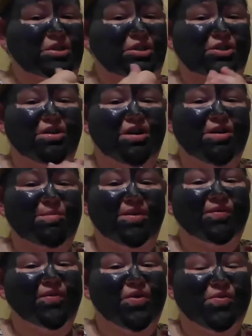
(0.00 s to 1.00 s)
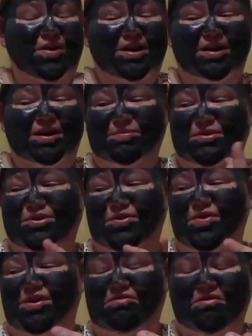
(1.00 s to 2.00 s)
Sorry, my phone keeps
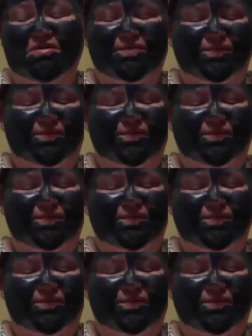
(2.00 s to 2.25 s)
going on.